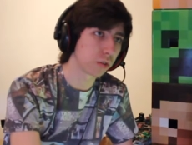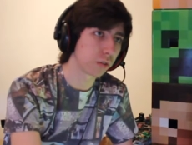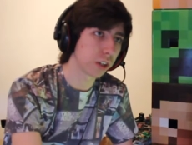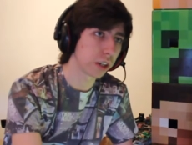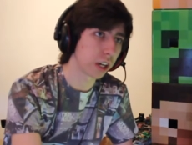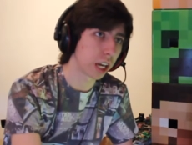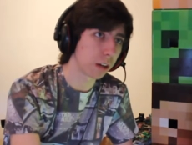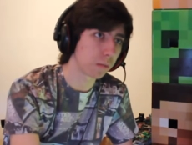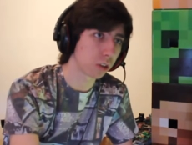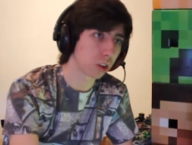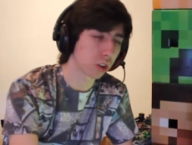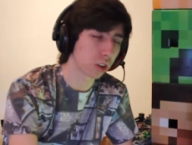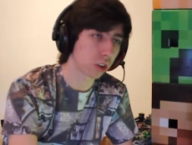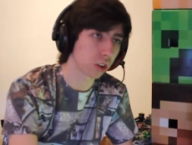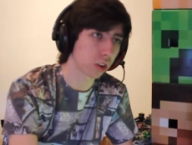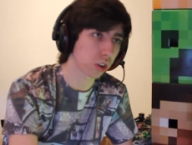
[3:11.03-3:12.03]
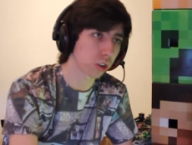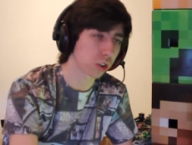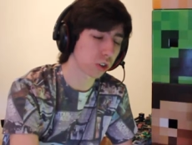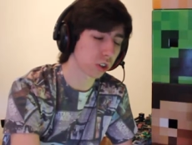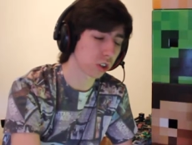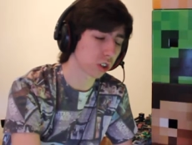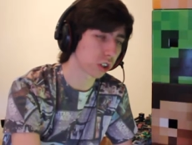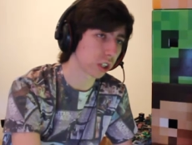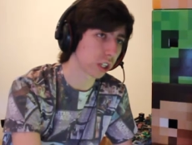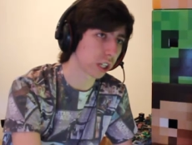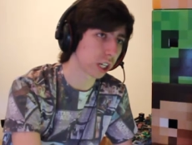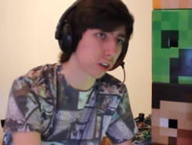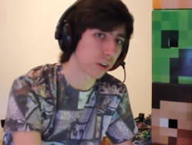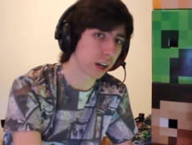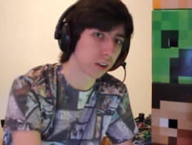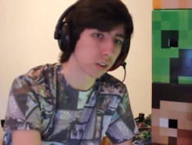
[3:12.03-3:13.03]
video games cir circulate
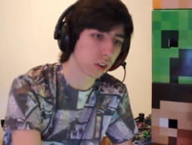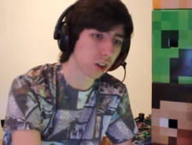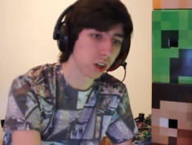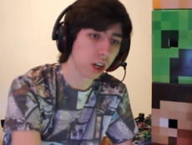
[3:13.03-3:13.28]
around